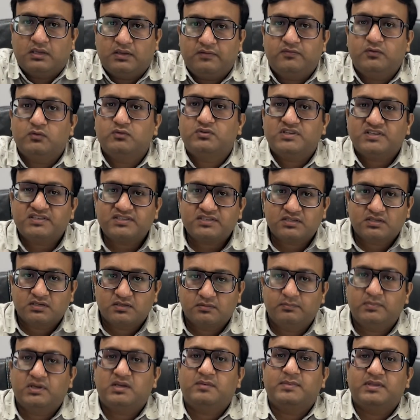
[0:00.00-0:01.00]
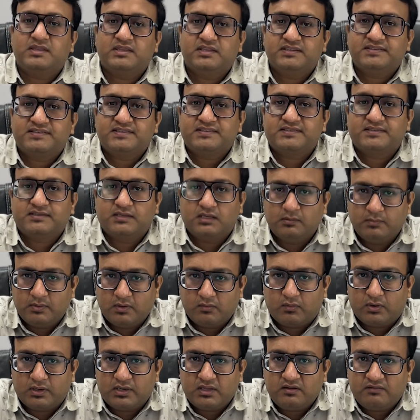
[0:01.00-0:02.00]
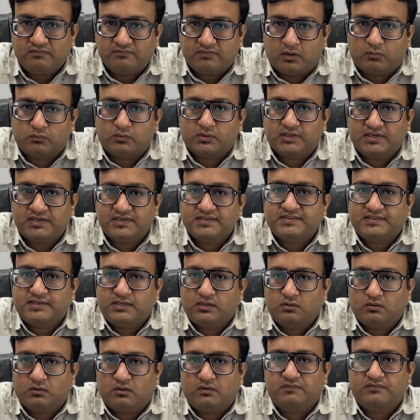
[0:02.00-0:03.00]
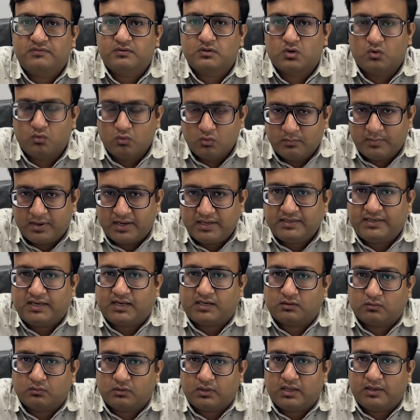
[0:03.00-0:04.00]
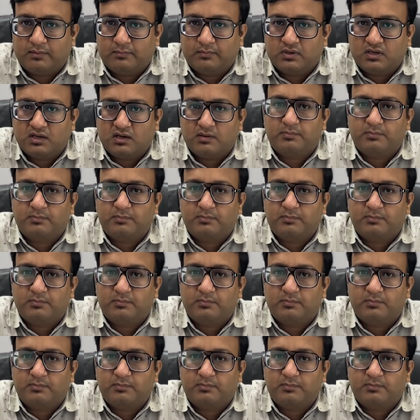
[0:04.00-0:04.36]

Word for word: if you just meet me, this is Neel Mevada, founder and CEO of Koolmind Technolab,